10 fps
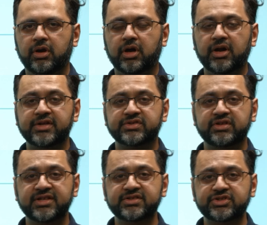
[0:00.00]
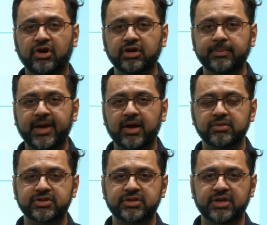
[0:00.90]
All right, so let's talk
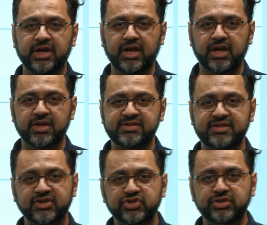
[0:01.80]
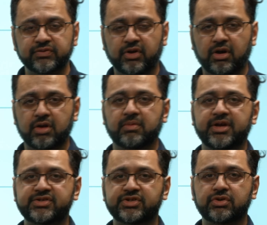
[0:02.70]
about a session of R,
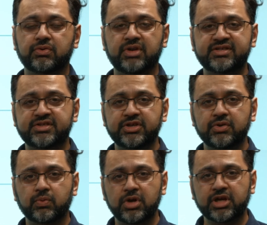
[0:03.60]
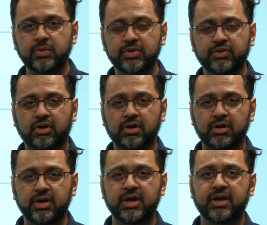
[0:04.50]
right? So let's say you're working with
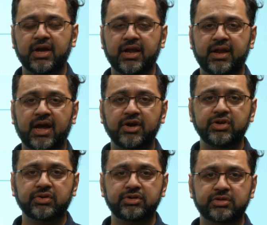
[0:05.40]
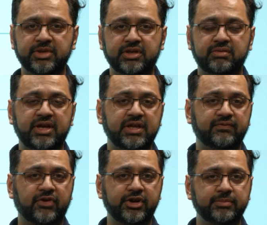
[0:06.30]
R and now you're going to be creating
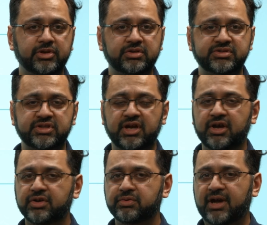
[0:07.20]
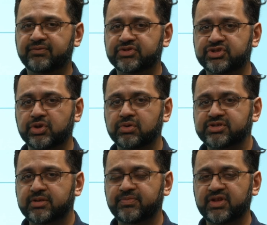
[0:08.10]
variables. You have to store
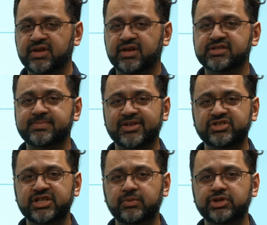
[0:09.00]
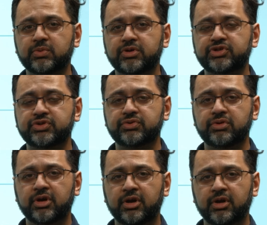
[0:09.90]
something, and especially when you want to
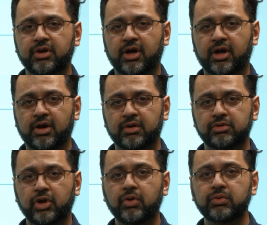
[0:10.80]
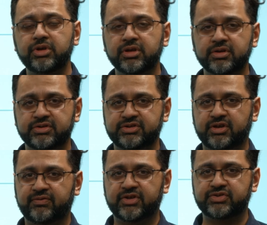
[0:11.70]
load
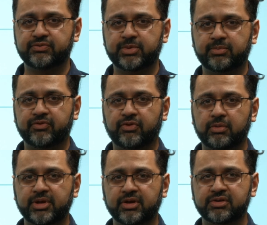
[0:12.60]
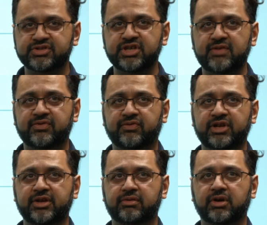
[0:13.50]
stuff that you've been performing or saved for
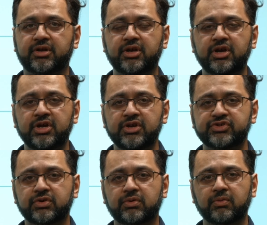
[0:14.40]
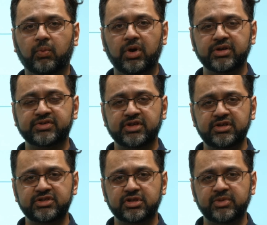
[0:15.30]
later on. So
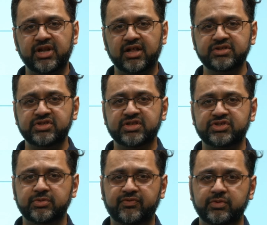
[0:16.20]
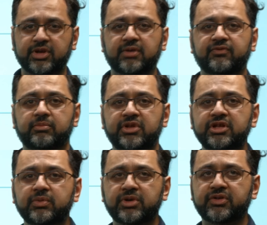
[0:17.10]
certain terminologies that you have to become
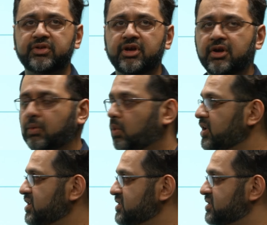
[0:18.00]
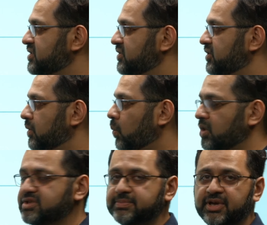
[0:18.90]
familiar with, one is the
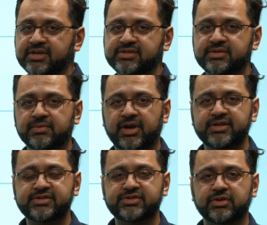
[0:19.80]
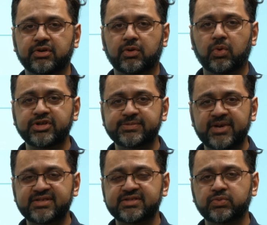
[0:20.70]
workspace, right? So a
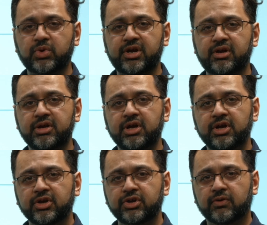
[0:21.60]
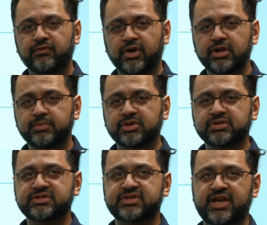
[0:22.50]
workspace is where your
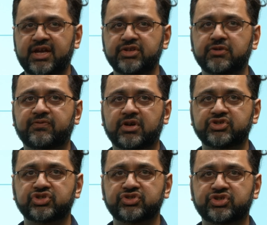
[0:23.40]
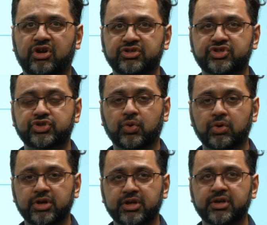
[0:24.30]
variables and your functions are
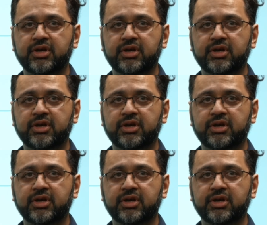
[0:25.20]
stored.